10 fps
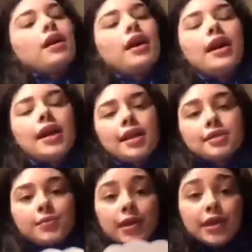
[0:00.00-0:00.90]
And
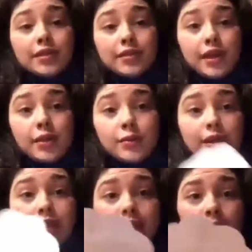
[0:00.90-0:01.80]
we're going to start
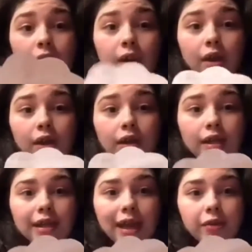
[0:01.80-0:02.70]
with our
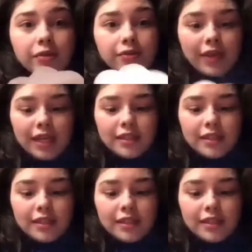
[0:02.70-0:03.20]
cloud face.